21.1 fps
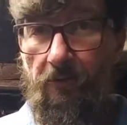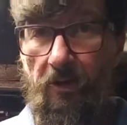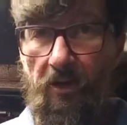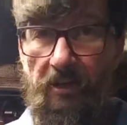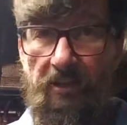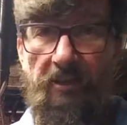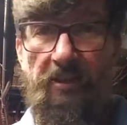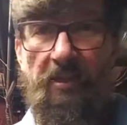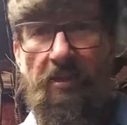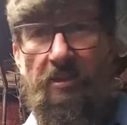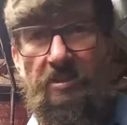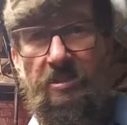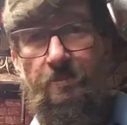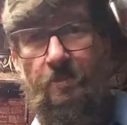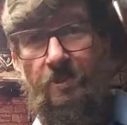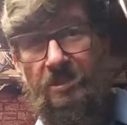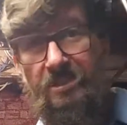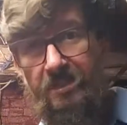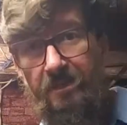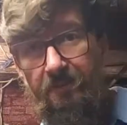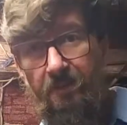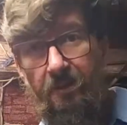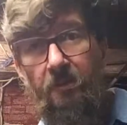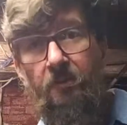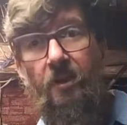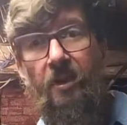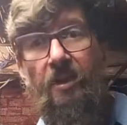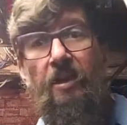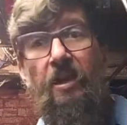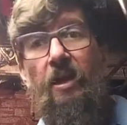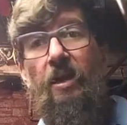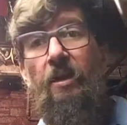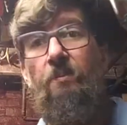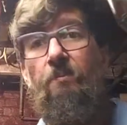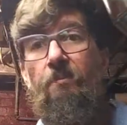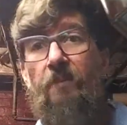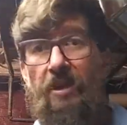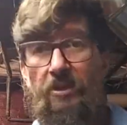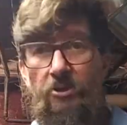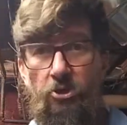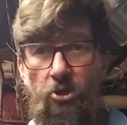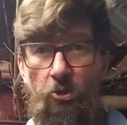anything specific, like I
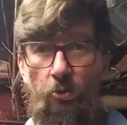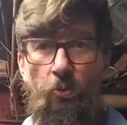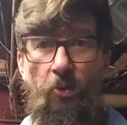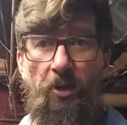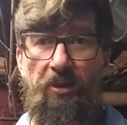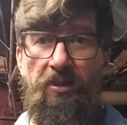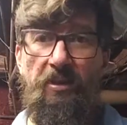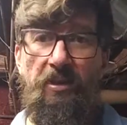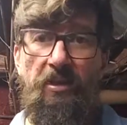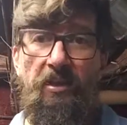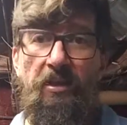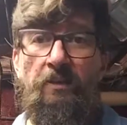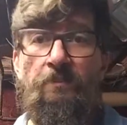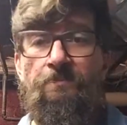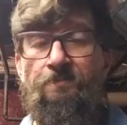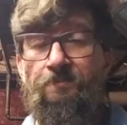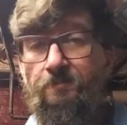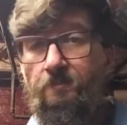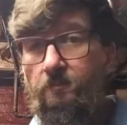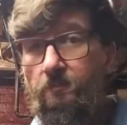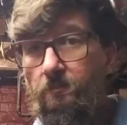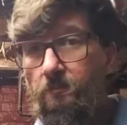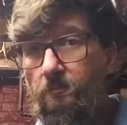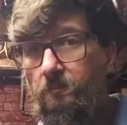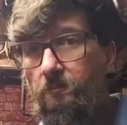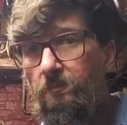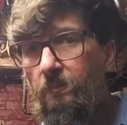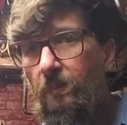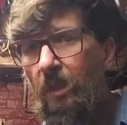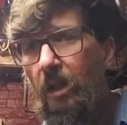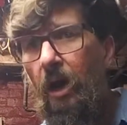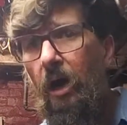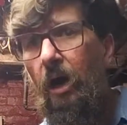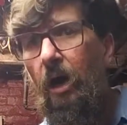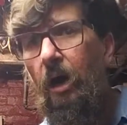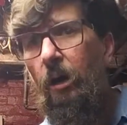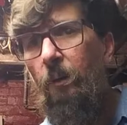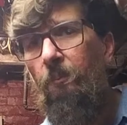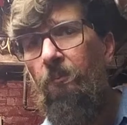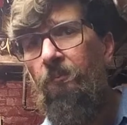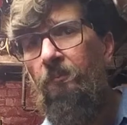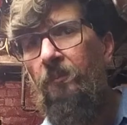mentioned with the
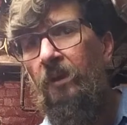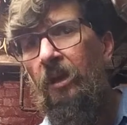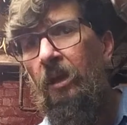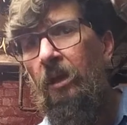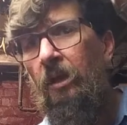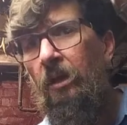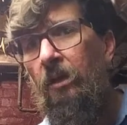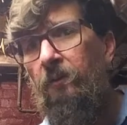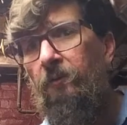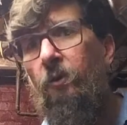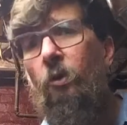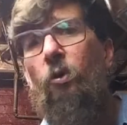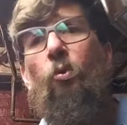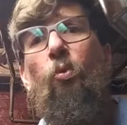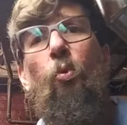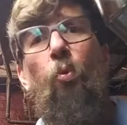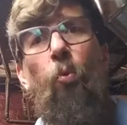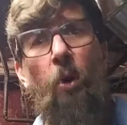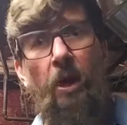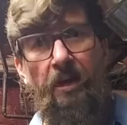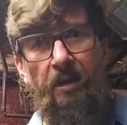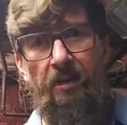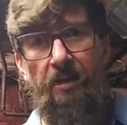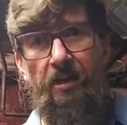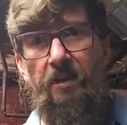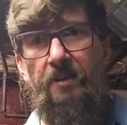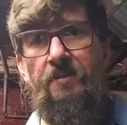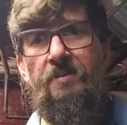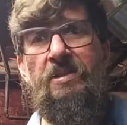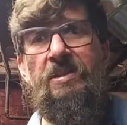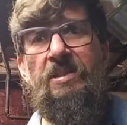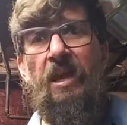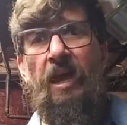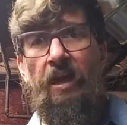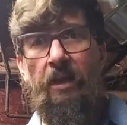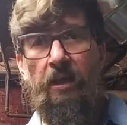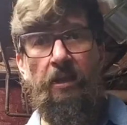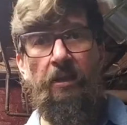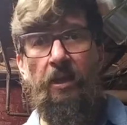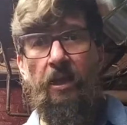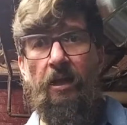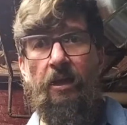for wedding gifts,
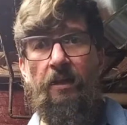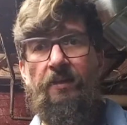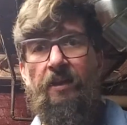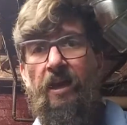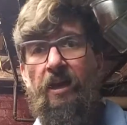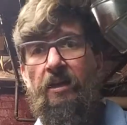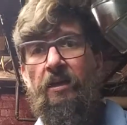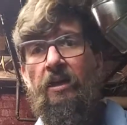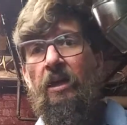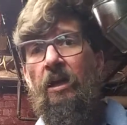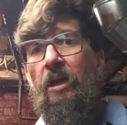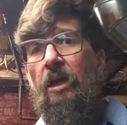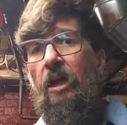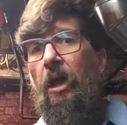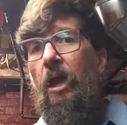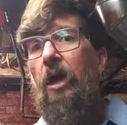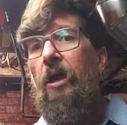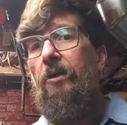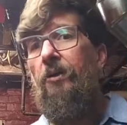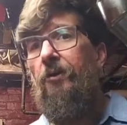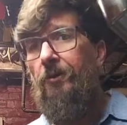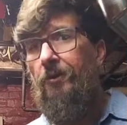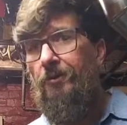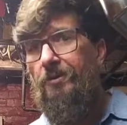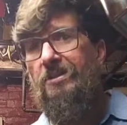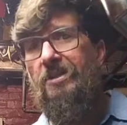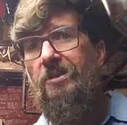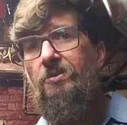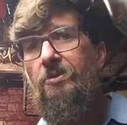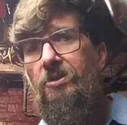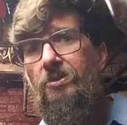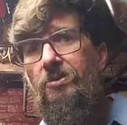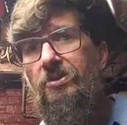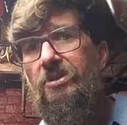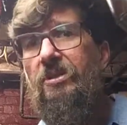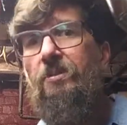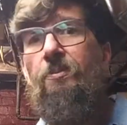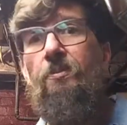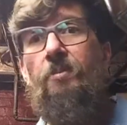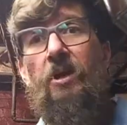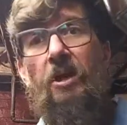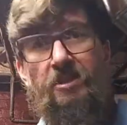anything like that, I also do
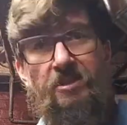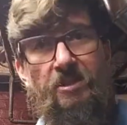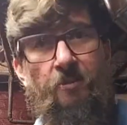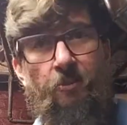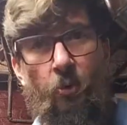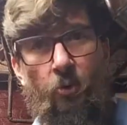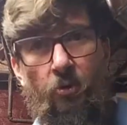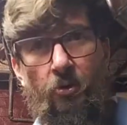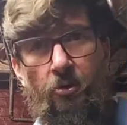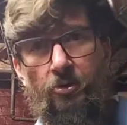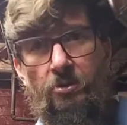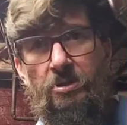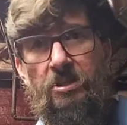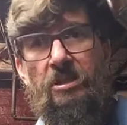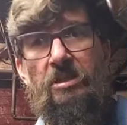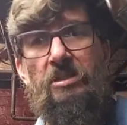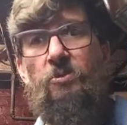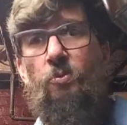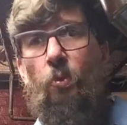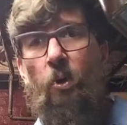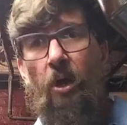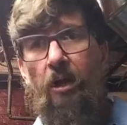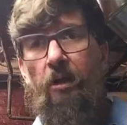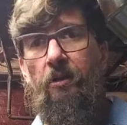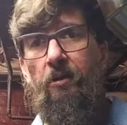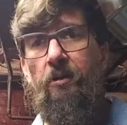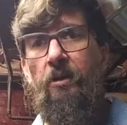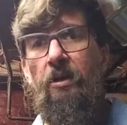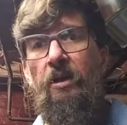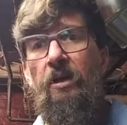some custom orders as well.